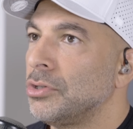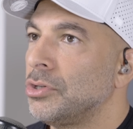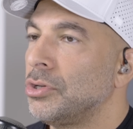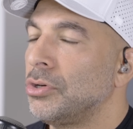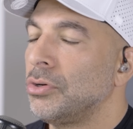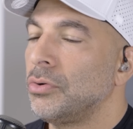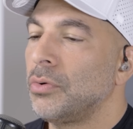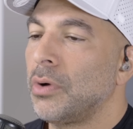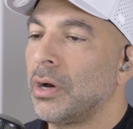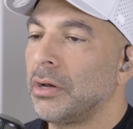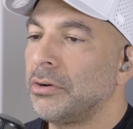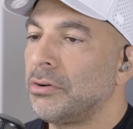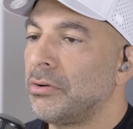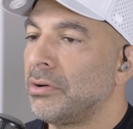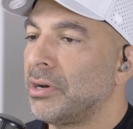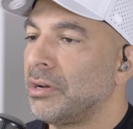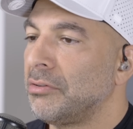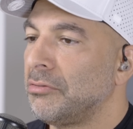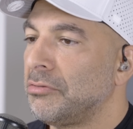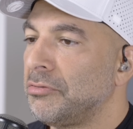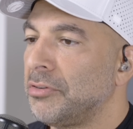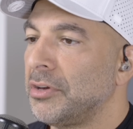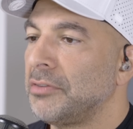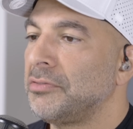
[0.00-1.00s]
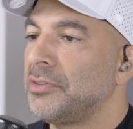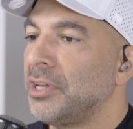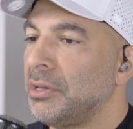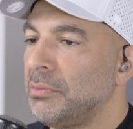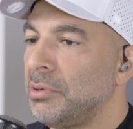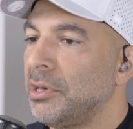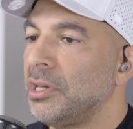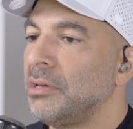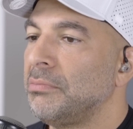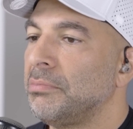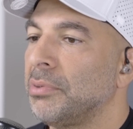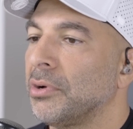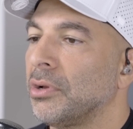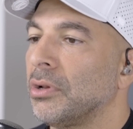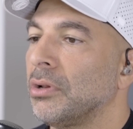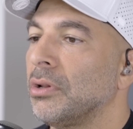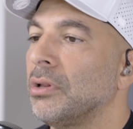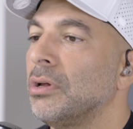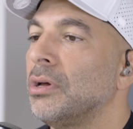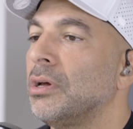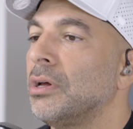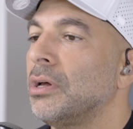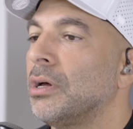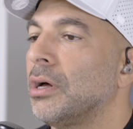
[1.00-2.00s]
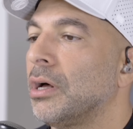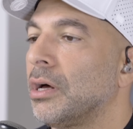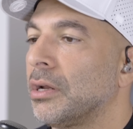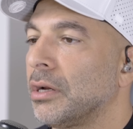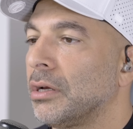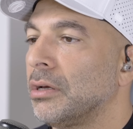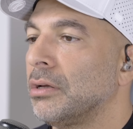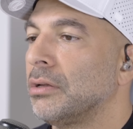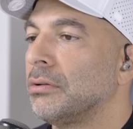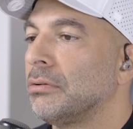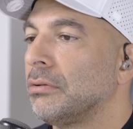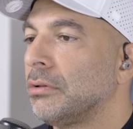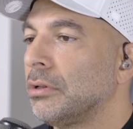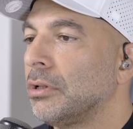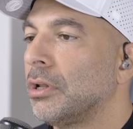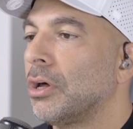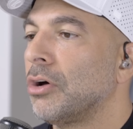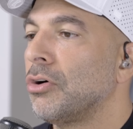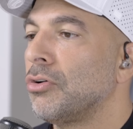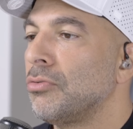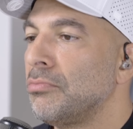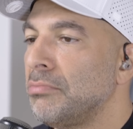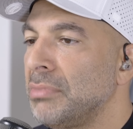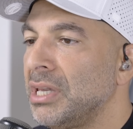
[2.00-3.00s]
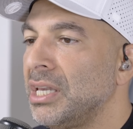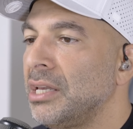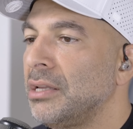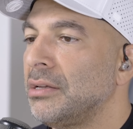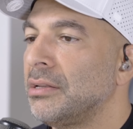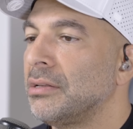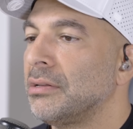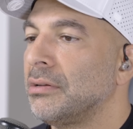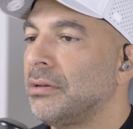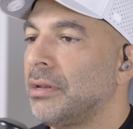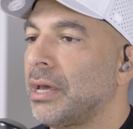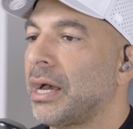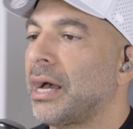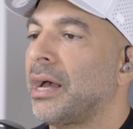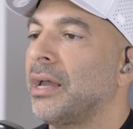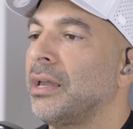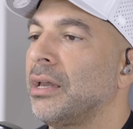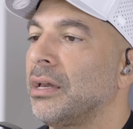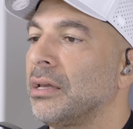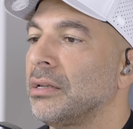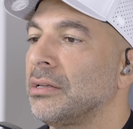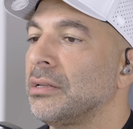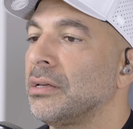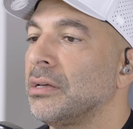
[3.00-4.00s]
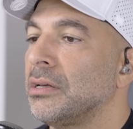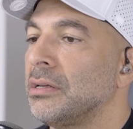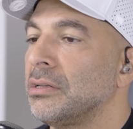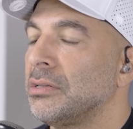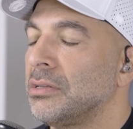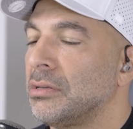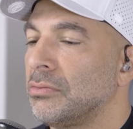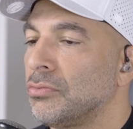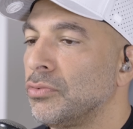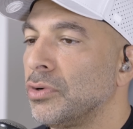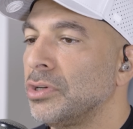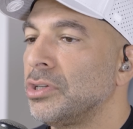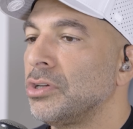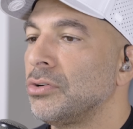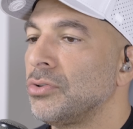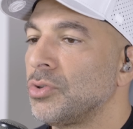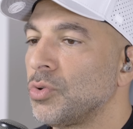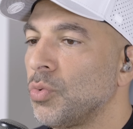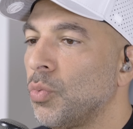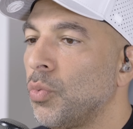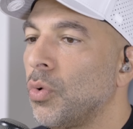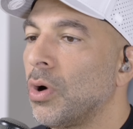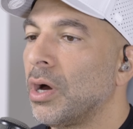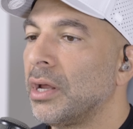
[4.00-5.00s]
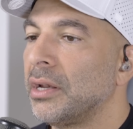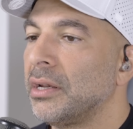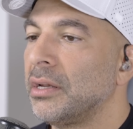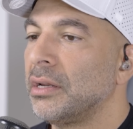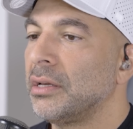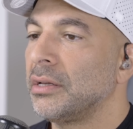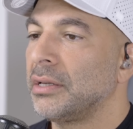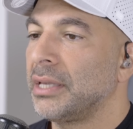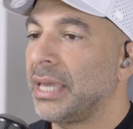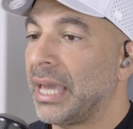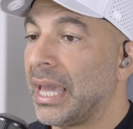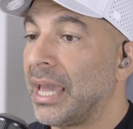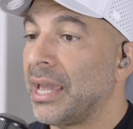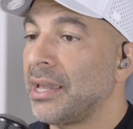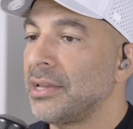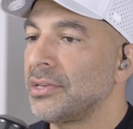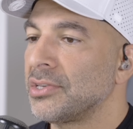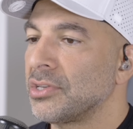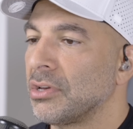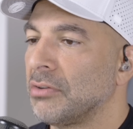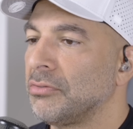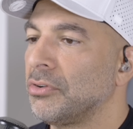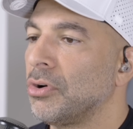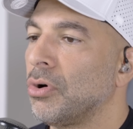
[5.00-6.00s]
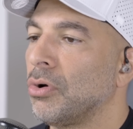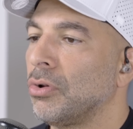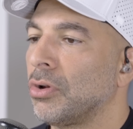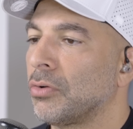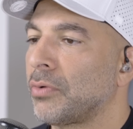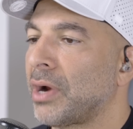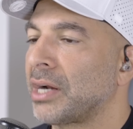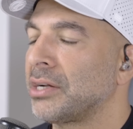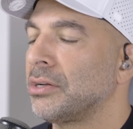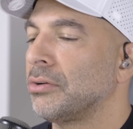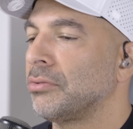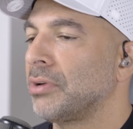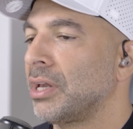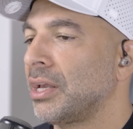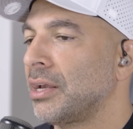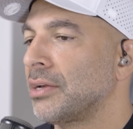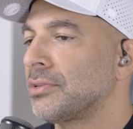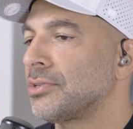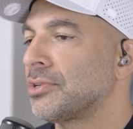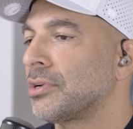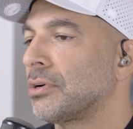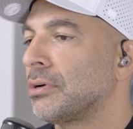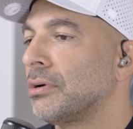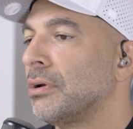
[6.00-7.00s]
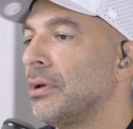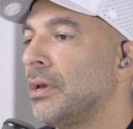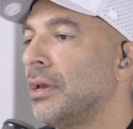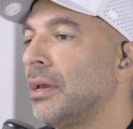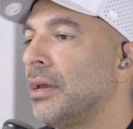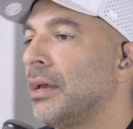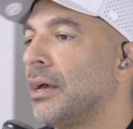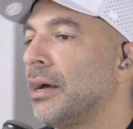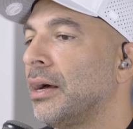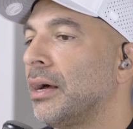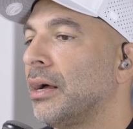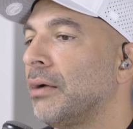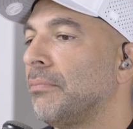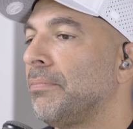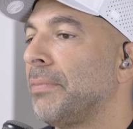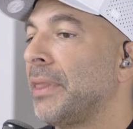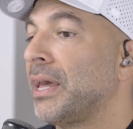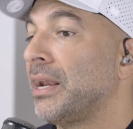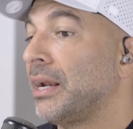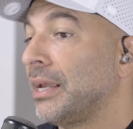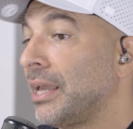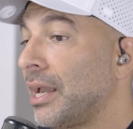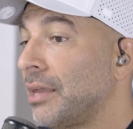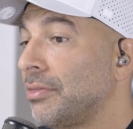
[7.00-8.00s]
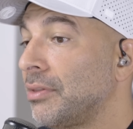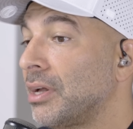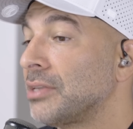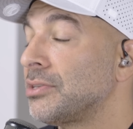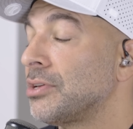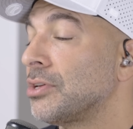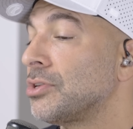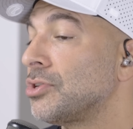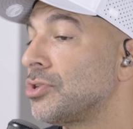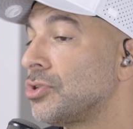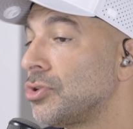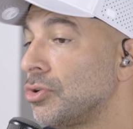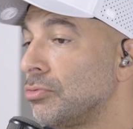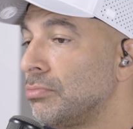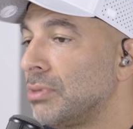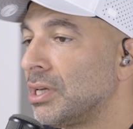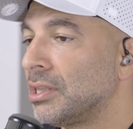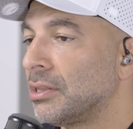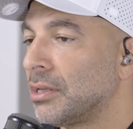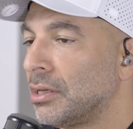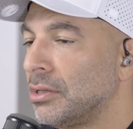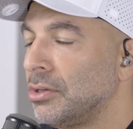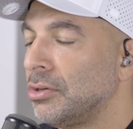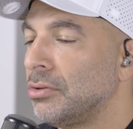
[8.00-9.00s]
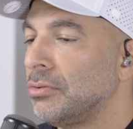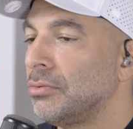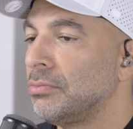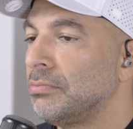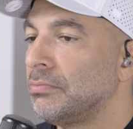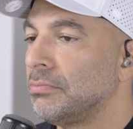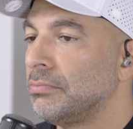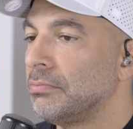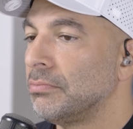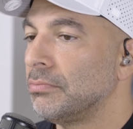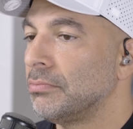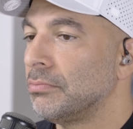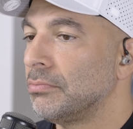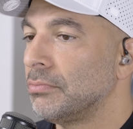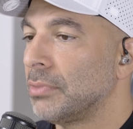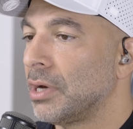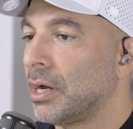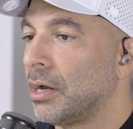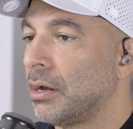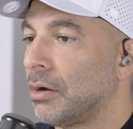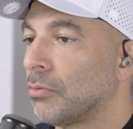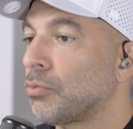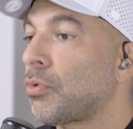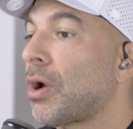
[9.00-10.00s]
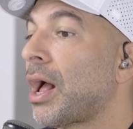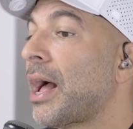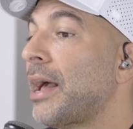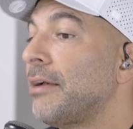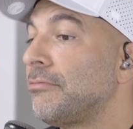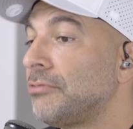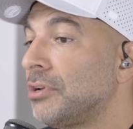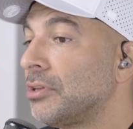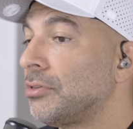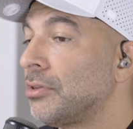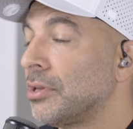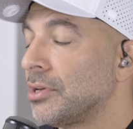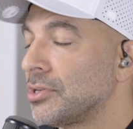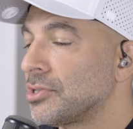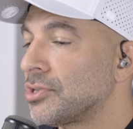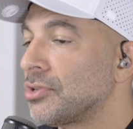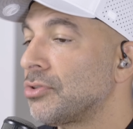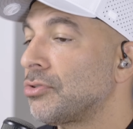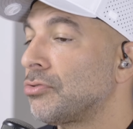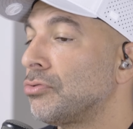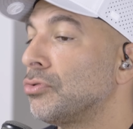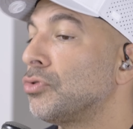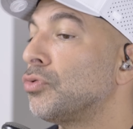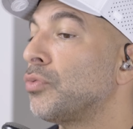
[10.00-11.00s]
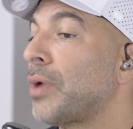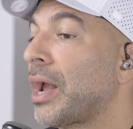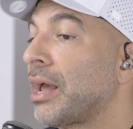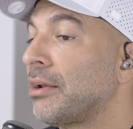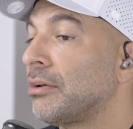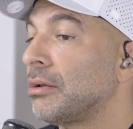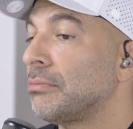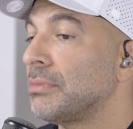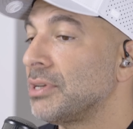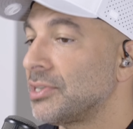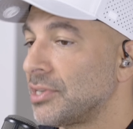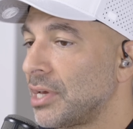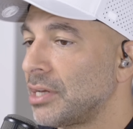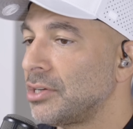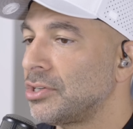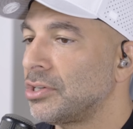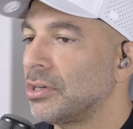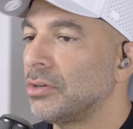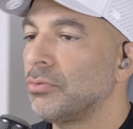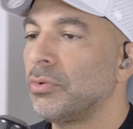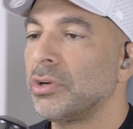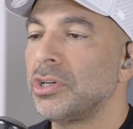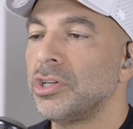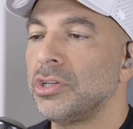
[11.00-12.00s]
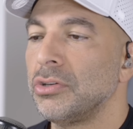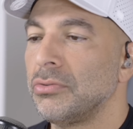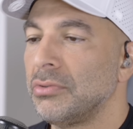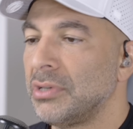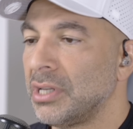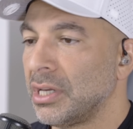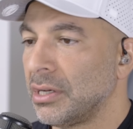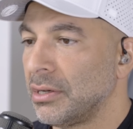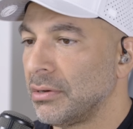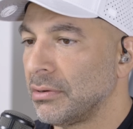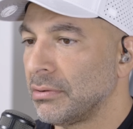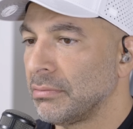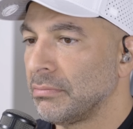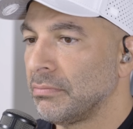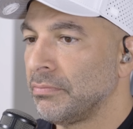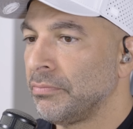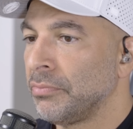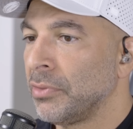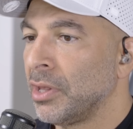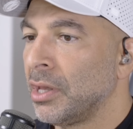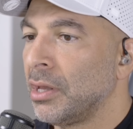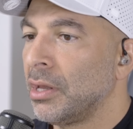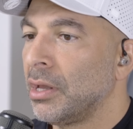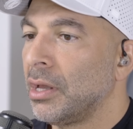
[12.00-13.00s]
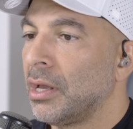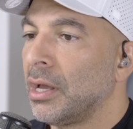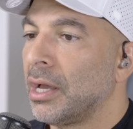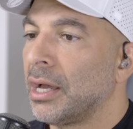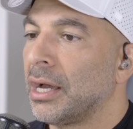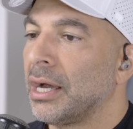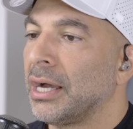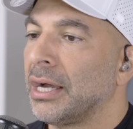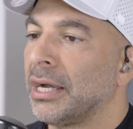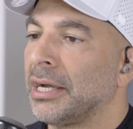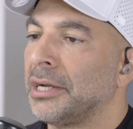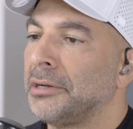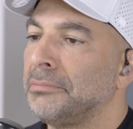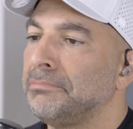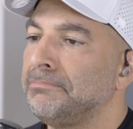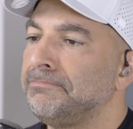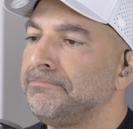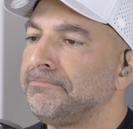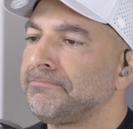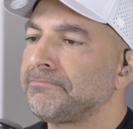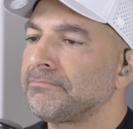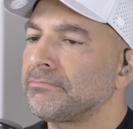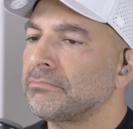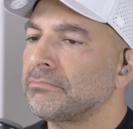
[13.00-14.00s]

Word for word: 250 people on a low meat diet to reduce one case of colorectal cancer. Um, and again, that's assuming that you arrived at this through randomization, which you didn't. Um,